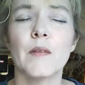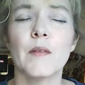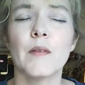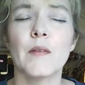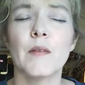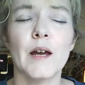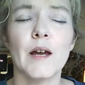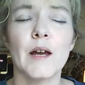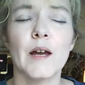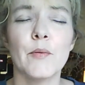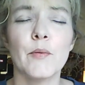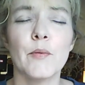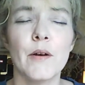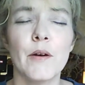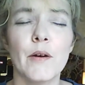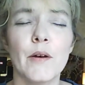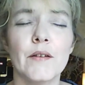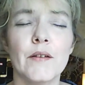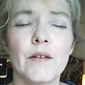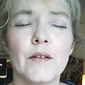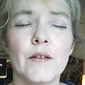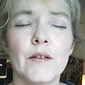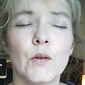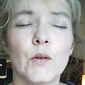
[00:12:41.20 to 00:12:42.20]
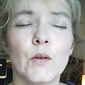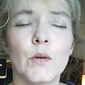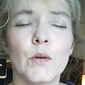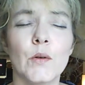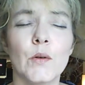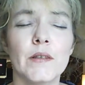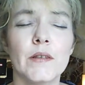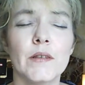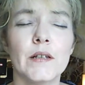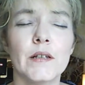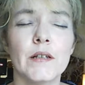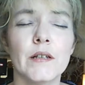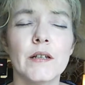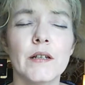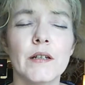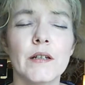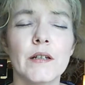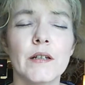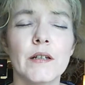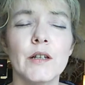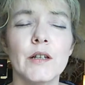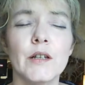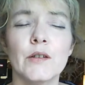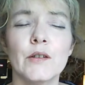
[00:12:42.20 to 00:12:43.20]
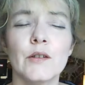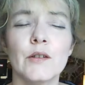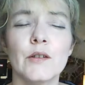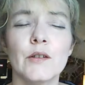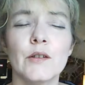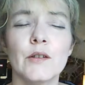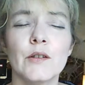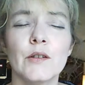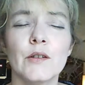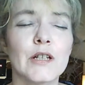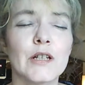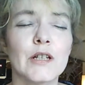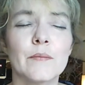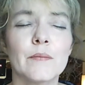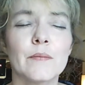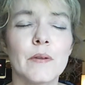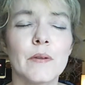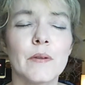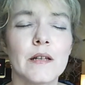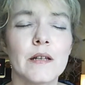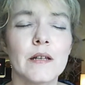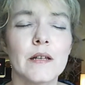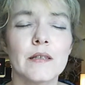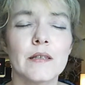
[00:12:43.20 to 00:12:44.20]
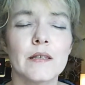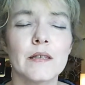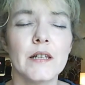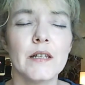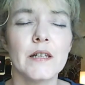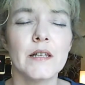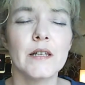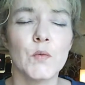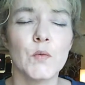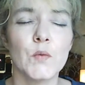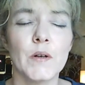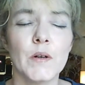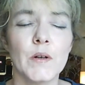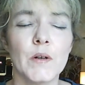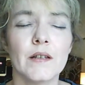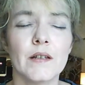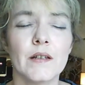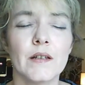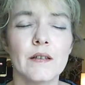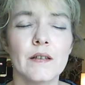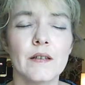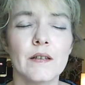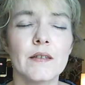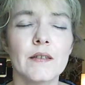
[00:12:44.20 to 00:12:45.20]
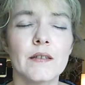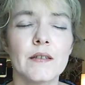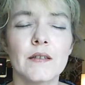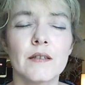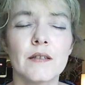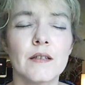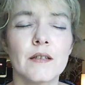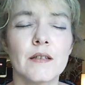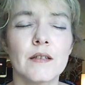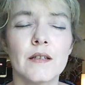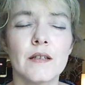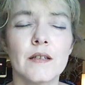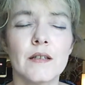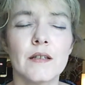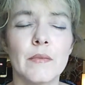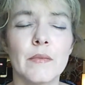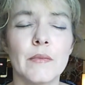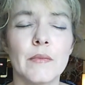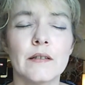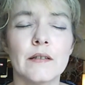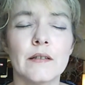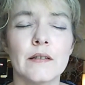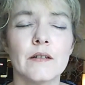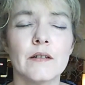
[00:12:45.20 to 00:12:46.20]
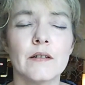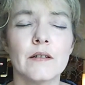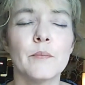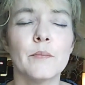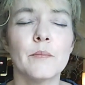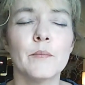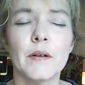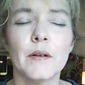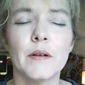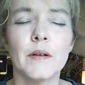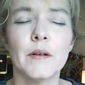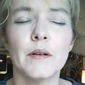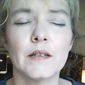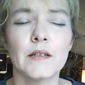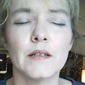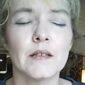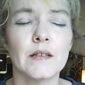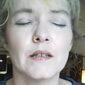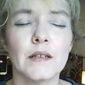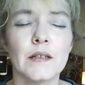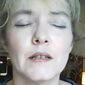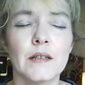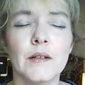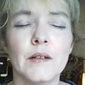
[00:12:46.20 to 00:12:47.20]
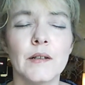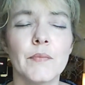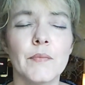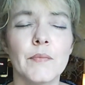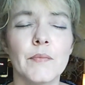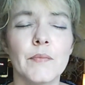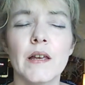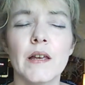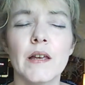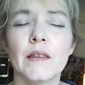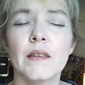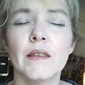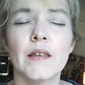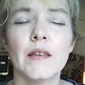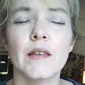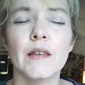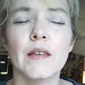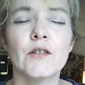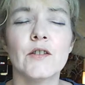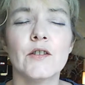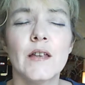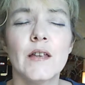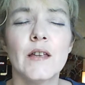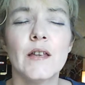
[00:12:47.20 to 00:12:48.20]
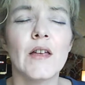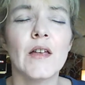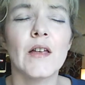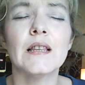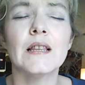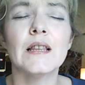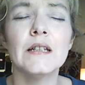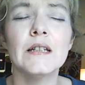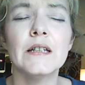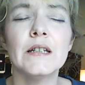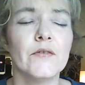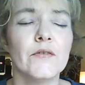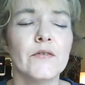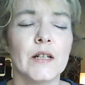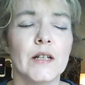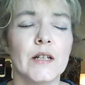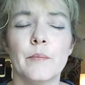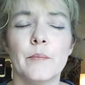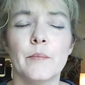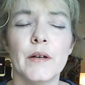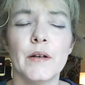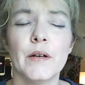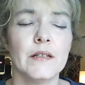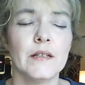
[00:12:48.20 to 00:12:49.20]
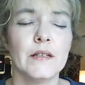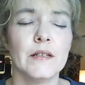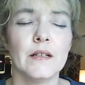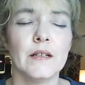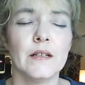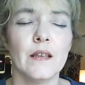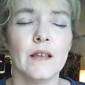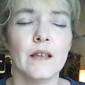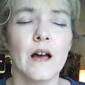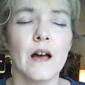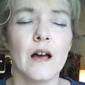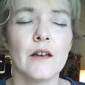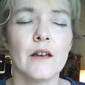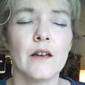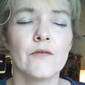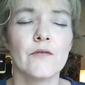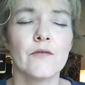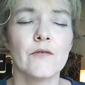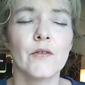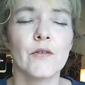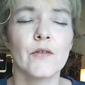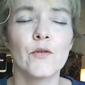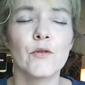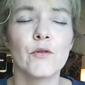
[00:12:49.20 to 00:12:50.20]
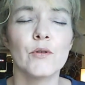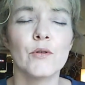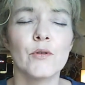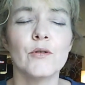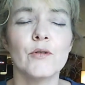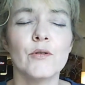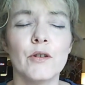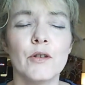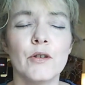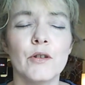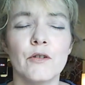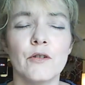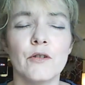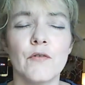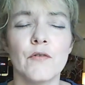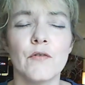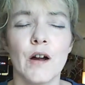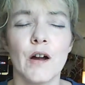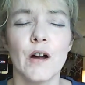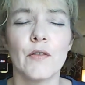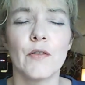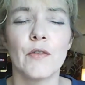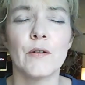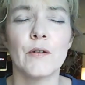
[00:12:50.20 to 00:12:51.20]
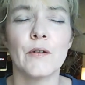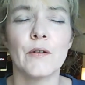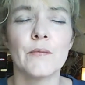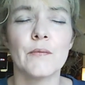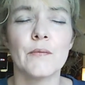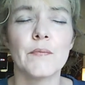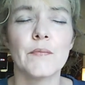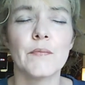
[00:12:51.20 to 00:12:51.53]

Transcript: And I pray, Lord, that you just bless each one that listens to this message abundantly that they live an abundant life through you, Father,